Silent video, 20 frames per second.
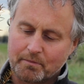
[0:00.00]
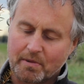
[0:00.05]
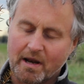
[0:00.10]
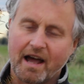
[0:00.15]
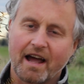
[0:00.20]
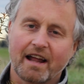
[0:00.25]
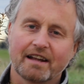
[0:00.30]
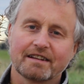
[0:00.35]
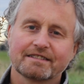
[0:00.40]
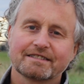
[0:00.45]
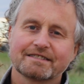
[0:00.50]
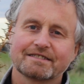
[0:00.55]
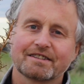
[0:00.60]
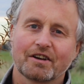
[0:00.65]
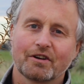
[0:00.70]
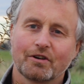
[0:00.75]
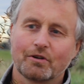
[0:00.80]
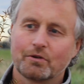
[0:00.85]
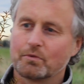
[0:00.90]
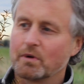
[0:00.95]
plant,
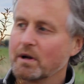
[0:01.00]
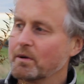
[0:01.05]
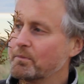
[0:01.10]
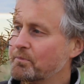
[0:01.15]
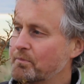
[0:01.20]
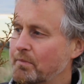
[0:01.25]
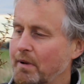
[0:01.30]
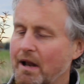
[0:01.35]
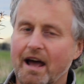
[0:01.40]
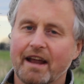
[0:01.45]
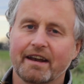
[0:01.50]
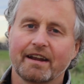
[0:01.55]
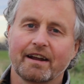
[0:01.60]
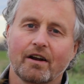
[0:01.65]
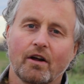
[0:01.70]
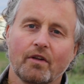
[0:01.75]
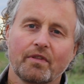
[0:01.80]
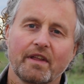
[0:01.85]
so we're planting it